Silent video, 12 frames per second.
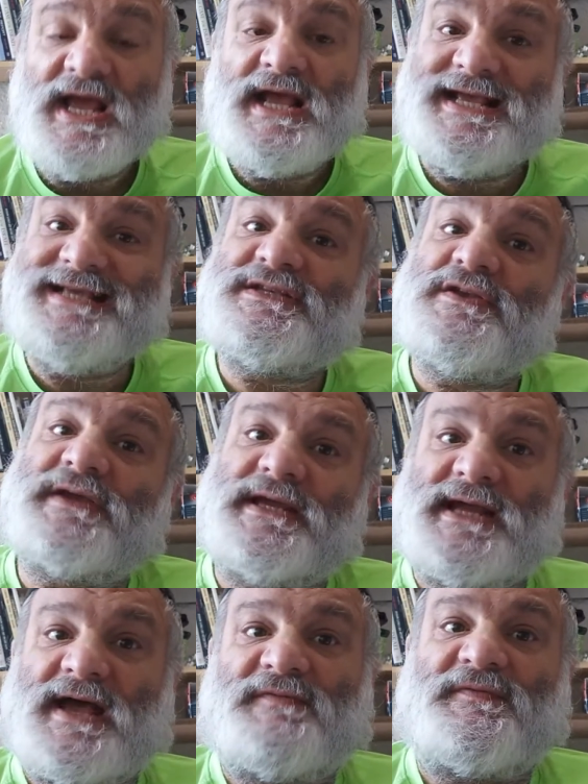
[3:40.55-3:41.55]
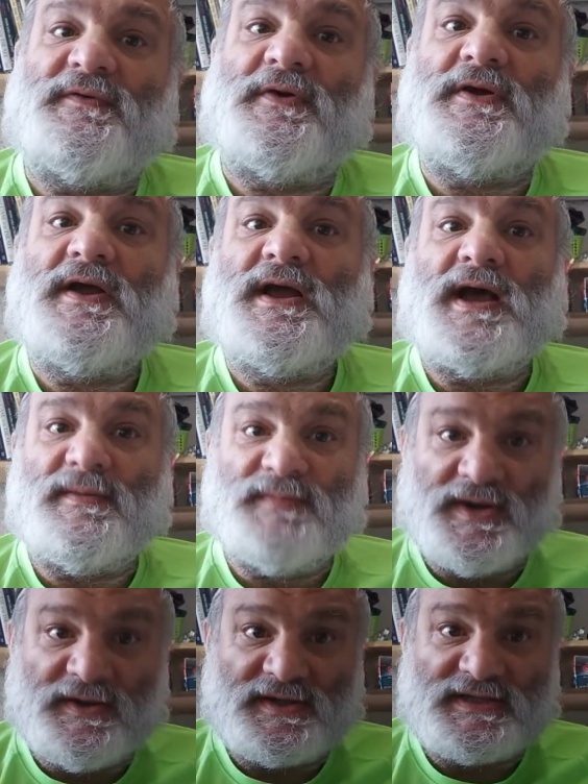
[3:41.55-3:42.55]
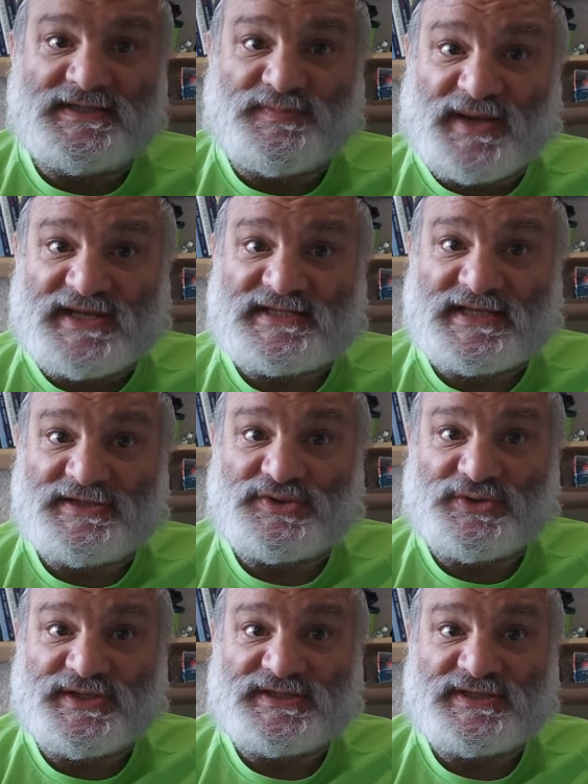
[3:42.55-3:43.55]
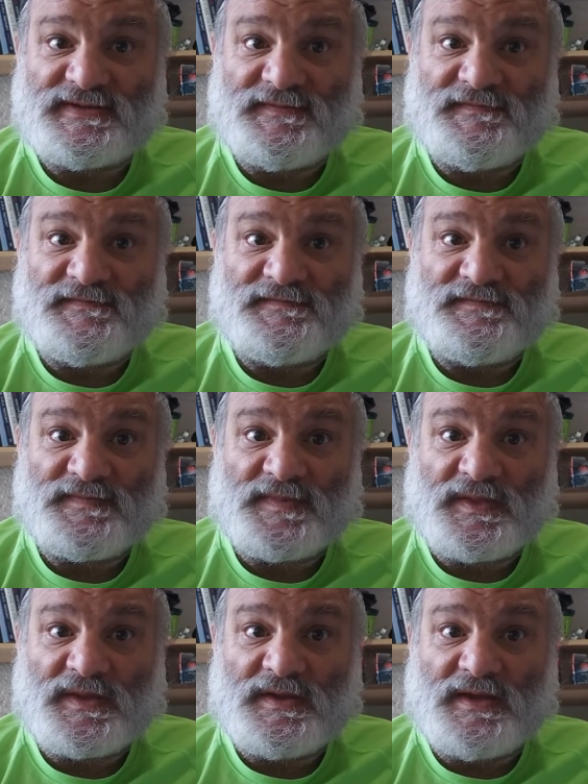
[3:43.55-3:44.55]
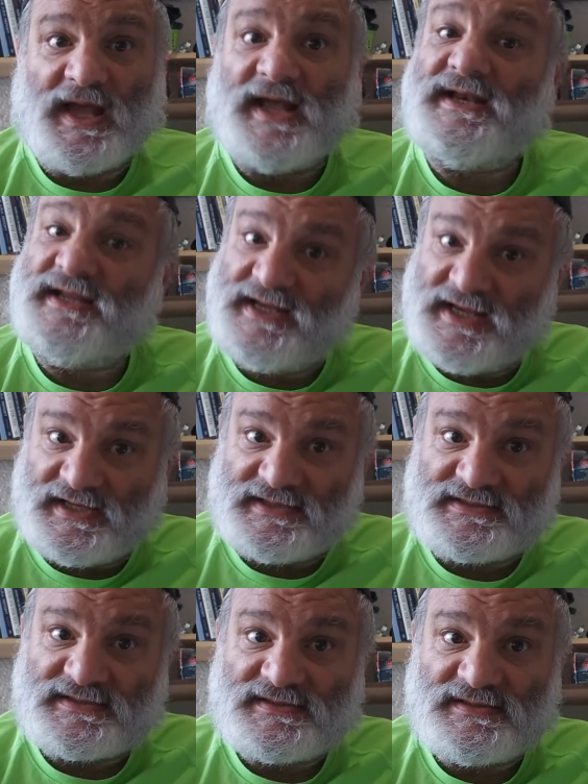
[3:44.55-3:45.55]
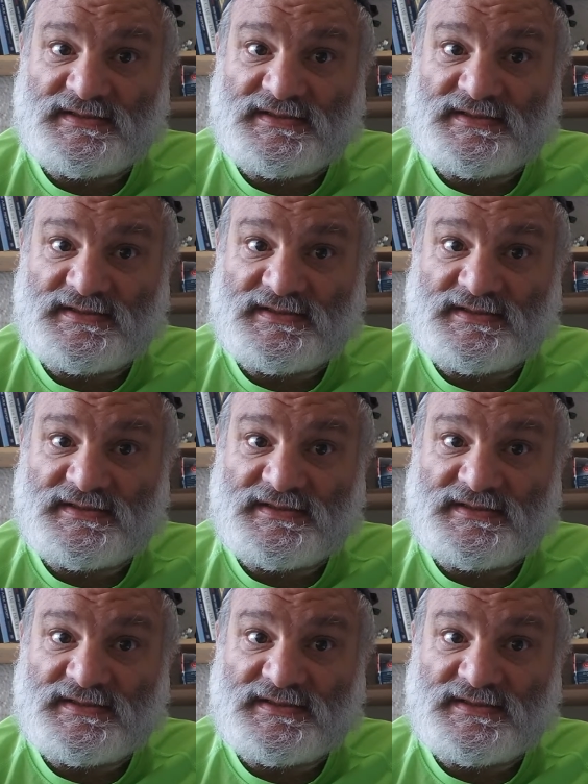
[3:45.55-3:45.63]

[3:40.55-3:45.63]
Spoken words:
He's looking out for America's best interests. And he is.